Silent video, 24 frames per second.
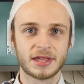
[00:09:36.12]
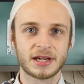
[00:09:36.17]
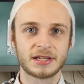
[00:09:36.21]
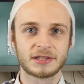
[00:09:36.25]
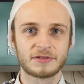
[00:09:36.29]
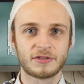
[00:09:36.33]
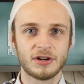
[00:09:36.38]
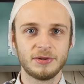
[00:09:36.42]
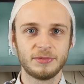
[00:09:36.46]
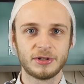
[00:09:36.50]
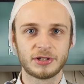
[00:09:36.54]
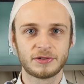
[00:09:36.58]
thanks
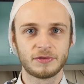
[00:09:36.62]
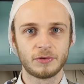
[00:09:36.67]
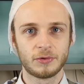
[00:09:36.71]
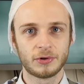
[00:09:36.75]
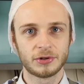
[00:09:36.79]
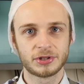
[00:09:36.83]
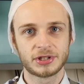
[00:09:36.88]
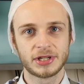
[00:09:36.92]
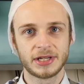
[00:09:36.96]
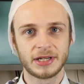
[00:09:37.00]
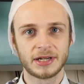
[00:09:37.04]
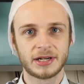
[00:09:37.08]
very much for
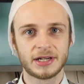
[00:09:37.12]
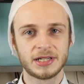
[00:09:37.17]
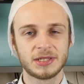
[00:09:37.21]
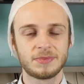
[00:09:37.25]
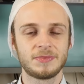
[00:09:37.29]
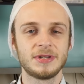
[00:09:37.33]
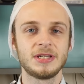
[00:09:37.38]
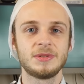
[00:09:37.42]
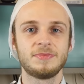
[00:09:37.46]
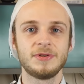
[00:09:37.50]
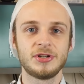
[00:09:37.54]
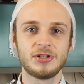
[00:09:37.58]
watching, guys.
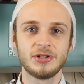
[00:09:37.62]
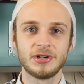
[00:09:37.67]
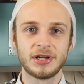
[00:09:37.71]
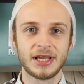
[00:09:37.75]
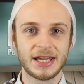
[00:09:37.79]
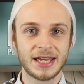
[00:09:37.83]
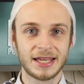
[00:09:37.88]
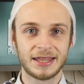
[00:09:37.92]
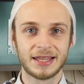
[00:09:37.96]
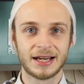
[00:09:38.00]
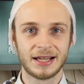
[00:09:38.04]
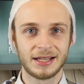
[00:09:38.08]
Please be sure to
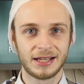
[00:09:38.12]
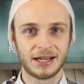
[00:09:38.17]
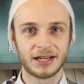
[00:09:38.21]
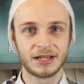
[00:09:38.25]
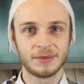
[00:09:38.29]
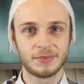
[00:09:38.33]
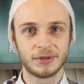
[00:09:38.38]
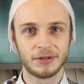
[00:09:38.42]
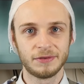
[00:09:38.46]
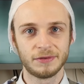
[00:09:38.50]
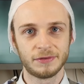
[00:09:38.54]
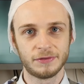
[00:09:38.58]
hit that
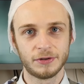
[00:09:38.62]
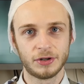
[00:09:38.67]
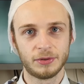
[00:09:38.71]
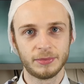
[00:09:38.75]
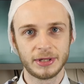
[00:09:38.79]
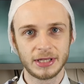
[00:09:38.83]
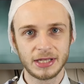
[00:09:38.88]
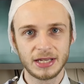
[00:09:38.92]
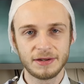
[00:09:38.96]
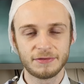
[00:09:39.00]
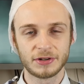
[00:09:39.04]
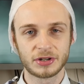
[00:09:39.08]
like button for
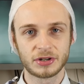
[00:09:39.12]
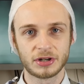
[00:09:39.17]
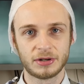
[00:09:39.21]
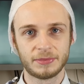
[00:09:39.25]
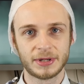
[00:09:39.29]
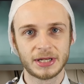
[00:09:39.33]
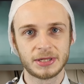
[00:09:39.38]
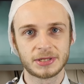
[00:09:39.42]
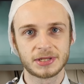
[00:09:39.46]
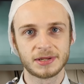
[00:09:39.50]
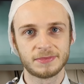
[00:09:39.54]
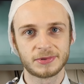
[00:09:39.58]
me, leave a
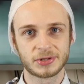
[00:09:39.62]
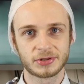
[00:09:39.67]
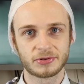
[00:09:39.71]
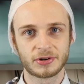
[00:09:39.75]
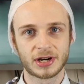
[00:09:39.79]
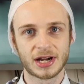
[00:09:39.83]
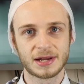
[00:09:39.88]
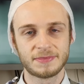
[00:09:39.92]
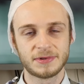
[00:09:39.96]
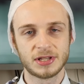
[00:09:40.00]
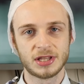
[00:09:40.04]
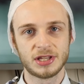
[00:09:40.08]
comment,
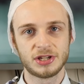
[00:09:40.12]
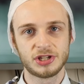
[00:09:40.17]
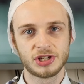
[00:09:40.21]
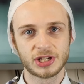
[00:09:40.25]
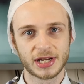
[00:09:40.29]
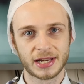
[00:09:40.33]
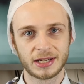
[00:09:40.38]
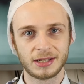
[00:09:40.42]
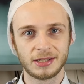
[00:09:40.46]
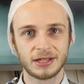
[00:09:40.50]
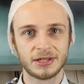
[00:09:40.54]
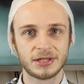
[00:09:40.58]
subscribe to the
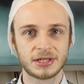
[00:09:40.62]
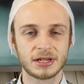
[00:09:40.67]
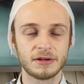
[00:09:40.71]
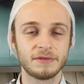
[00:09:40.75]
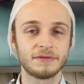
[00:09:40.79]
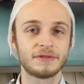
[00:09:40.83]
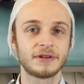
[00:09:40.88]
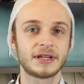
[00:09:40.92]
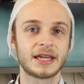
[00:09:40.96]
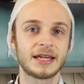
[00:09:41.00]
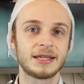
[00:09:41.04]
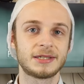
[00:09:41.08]
channel, and
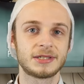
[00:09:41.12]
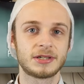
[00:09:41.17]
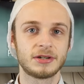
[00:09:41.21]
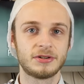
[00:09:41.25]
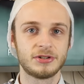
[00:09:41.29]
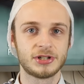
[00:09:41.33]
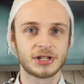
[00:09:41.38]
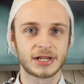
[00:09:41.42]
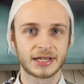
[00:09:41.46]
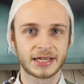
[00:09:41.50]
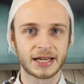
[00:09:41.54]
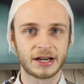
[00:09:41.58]
don't forget to go
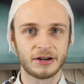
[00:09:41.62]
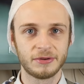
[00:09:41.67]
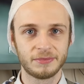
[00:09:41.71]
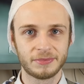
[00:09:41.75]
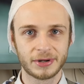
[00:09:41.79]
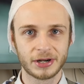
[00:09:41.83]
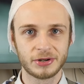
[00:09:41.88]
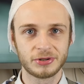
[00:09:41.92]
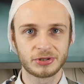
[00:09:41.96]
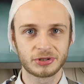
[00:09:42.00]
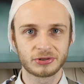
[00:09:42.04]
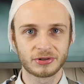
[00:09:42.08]
and check out
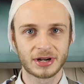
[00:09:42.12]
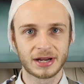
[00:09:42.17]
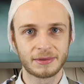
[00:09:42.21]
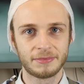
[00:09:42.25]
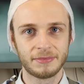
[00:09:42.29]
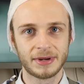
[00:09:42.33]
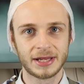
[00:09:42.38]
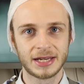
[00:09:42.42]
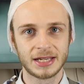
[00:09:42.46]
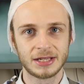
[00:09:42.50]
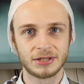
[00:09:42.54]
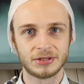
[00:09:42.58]
postgrad
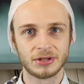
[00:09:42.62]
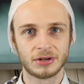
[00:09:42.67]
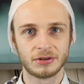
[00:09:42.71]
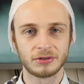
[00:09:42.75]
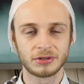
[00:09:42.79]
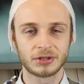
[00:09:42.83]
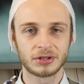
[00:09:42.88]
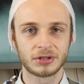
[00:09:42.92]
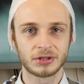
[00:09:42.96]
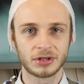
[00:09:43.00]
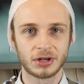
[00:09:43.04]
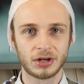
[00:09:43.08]
medic dot
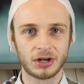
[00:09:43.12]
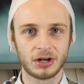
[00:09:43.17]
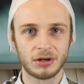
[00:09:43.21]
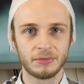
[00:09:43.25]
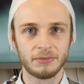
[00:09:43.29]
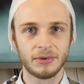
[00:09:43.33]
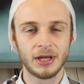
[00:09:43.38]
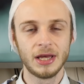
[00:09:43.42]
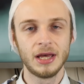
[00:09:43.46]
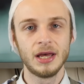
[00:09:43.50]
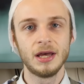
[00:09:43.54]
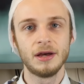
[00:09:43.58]

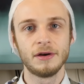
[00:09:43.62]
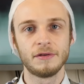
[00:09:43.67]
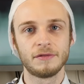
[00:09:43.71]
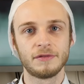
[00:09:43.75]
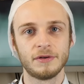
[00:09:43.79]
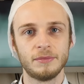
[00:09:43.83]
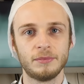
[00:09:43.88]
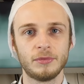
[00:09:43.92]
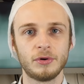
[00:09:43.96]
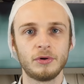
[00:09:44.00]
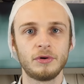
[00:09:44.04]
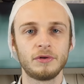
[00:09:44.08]
com
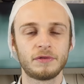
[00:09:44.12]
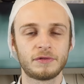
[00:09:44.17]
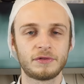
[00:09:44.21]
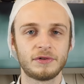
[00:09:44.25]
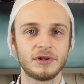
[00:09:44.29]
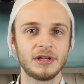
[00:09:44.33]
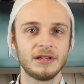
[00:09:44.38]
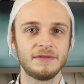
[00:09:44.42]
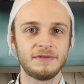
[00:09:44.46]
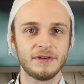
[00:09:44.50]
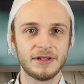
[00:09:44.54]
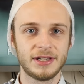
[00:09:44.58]
for more
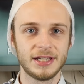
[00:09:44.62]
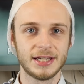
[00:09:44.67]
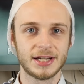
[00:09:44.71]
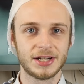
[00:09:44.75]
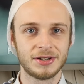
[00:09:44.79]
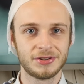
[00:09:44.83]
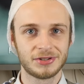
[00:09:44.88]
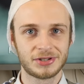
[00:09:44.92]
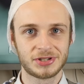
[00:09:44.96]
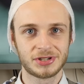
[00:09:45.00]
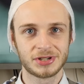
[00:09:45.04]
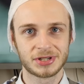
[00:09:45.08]
free
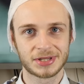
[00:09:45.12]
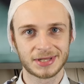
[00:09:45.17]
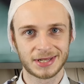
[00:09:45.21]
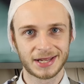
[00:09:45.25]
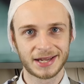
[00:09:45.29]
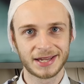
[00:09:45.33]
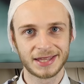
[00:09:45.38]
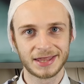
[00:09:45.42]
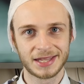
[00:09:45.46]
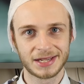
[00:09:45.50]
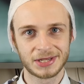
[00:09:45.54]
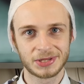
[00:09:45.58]
videos just
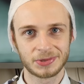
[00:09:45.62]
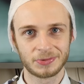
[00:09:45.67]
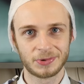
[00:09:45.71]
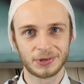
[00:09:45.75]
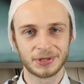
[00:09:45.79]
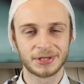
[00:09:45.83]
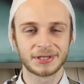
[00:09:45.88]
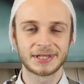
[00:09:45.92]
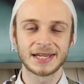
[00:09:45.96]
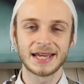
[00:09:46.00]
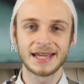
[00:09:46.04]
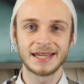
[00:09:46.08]
like this
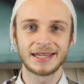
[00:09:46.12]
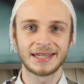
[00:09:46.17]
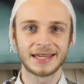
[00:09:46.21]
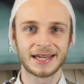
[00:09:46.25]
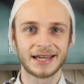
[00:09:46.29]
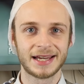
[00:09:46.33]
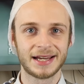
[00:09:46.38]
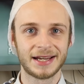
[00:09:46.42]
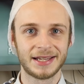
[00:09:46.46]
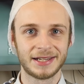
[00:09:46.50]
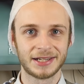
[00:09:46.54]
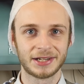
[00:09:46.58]
one. Take
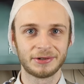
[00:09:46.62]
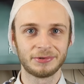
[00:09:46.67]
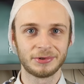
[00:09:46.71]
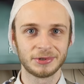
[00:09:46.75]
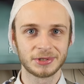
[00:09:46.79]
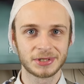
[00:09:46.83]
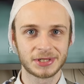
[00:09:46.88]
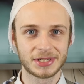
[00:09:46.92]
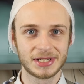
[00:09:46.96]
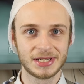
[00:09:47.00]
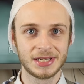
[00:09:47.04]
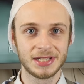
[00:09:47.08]
care, and I will
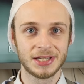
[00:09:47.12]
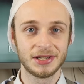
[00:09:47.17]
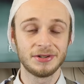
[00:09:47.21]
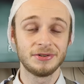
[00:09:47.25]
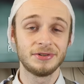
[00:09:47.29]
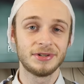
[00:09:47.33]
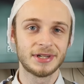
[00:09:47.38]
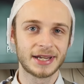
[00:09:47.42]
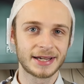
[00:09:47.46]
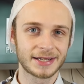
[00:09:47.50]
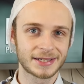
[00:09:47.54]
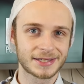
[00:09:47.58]
see you
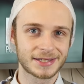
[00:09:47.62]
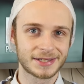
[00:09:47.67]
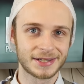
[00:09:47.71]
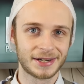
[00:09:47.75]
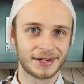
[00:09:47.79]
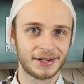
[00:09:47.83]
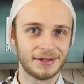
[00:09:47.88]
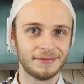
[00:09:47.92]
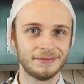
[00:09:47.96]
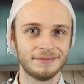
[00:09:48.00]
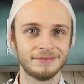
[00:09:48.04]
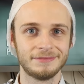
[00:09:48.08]
next
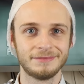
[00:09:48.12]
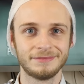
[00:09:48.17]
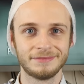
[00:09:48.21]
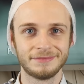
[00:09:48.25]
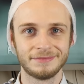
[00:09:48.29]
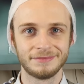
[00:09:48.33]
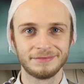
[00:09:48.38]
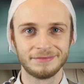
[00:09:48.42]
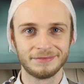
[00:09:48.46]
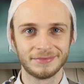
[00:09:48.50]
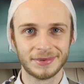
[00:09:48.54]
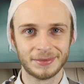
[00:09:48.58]
time.
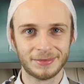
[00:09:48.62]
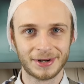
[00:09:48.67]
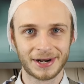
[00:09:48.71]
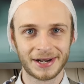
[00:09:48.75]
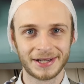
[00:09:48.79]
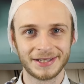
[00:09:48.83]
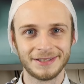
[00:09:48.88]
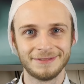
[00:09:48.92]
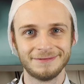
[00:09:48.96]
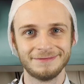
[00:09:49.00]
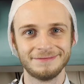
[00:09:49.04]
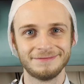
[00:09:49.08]

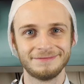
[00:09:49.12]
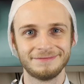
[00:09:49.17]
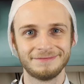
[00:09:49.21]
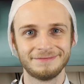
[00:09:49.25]
Bye-bye.